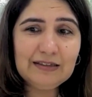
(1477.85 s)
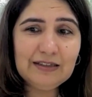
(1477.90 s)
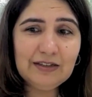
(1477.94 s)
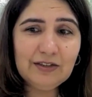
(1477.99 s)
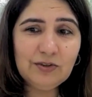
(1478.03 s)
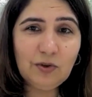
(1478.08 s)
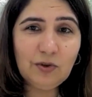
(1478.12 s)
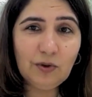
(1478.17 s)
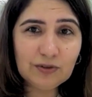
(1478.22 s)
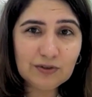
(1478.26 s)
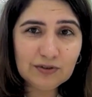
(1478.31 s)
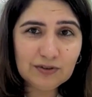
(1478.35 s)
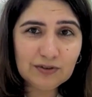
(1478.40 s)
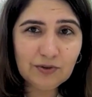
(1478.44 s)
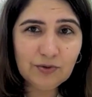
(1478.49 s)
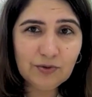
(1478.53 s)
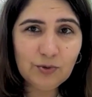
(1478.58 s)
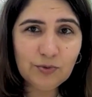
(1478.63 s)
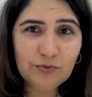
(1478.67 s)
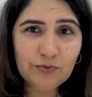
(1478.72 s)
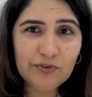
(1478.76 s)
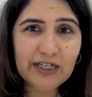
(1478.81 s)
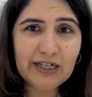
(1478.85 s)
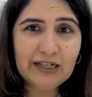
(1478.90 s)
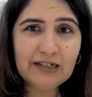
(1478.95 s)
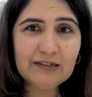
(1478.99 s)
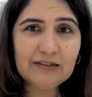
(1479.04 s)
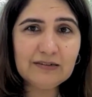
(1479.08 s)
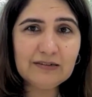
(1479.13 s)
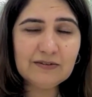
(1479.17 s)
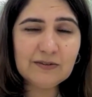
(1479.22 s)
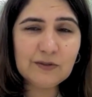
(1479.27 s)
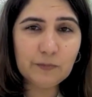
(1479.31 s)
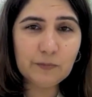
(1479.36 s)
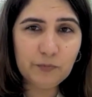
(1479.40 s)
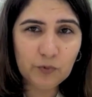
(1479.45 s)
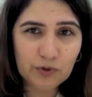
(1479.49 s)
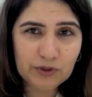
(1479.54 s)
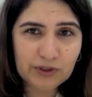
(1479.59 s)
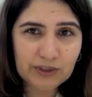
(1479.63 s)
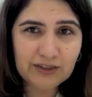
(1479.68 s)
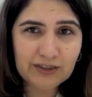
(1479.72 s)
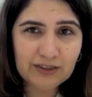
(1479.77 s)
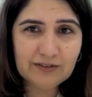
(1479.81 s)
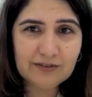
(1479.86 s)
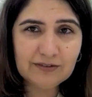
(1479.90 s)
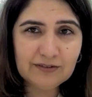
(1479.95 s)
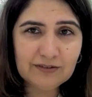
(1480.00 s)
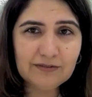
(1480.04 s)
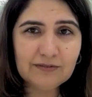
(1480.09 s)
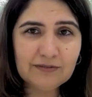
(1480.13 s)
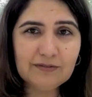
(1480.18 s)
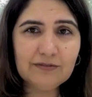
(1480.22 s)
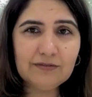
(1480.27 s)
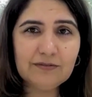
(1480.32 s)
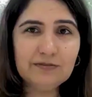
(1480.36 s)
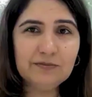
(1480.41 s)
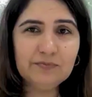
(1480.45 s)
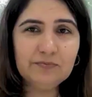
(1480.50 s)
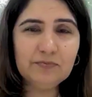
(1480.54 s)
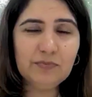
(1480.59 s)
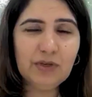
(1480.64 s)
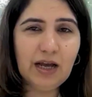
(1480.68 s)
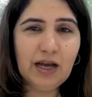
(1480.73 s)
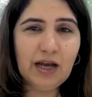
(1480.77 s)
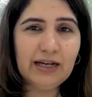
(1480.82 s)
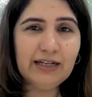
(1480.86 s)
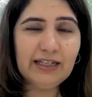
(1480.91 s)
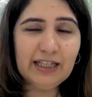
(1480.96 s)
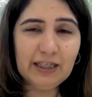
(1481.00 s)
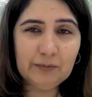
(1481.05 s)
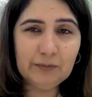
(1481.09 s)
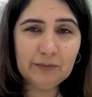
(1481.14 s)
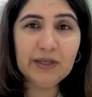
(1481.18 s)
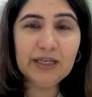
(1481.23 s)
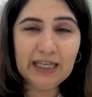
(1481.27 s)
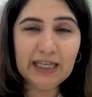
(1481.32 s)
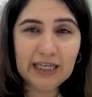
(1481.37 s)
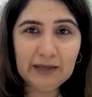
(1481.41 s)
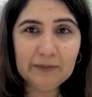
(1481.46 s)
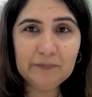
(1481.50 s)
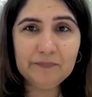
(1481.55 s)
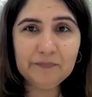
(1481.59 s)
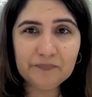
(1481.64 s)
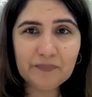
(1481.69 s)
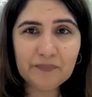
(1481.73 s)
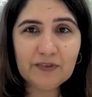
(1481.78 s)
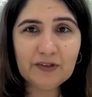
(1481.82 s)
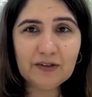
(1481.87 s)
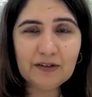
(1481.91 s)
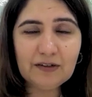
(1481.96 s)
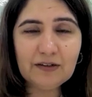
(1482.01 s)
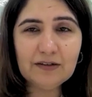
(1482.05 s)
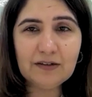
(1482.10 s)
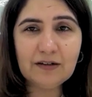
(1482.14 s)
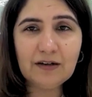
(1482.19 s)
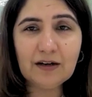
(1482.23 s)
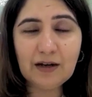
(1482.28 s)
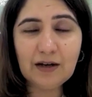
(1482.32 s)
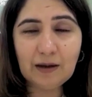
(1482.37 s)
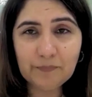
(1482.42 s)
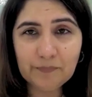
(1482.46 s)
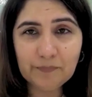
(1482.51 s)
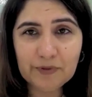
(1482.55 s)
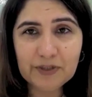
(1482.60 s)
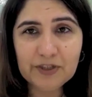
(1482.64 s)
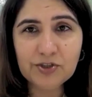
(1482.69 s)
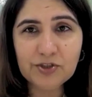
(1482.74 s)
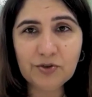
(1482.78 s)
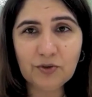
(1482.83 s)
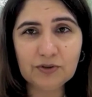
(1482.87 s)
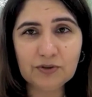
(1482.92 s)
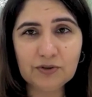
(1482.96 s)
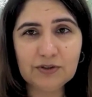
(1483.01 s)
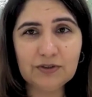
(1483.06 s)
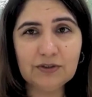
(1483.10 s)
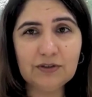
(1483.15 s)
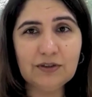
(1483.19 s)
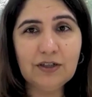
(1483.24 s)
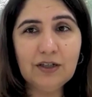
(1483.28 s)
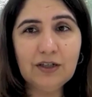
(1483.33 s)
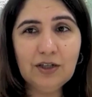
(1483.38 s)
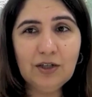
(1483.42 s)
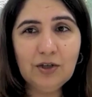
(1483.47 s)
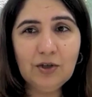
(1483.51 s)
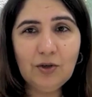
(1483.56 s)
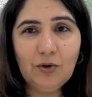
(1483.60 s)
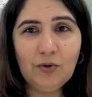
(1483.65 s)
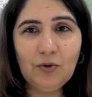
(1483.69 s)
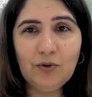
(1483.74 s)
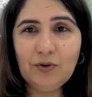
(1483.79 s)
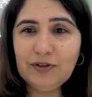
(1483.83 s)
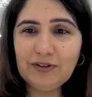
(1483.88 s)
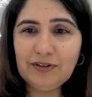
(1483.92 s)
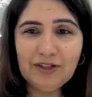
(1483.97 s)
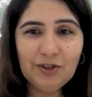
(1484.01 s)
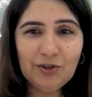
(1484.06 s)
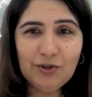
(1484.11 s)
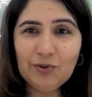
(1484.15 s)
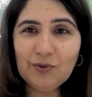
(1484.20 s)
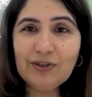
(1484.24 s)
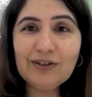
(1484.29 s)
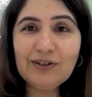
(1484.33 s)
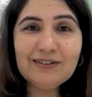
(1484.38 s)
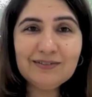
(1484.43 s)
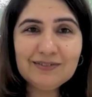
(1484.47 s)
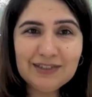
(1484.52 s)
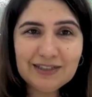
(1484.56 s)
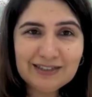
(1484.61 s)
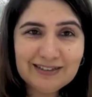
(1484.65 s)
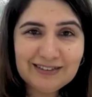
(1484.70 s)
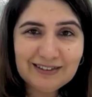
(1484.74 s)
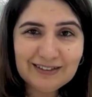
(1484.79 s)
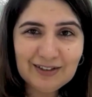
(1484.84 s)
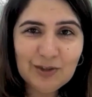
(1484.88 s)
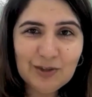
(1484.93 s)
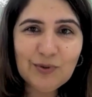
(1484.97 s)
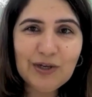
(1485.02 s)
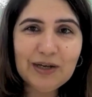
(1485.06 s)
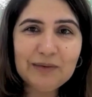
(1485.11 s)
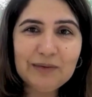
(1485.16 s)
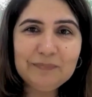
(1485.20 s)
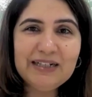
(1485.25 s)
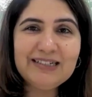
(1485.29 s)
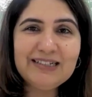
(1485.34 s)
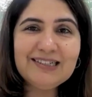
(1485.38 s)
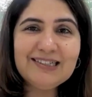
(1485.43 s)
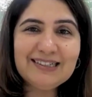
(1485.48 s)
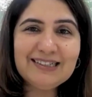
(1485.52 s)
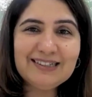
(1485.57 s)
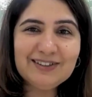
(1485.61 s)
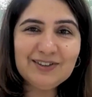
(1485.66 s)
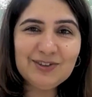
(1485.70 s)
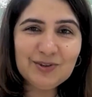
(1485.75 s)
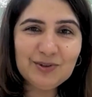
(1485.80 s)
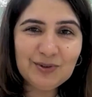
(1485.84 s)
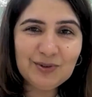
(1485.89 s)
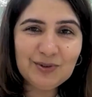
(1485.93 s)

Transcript: the doctor who we had supported, and he became accomplished doctor, or the girl who I mentioned,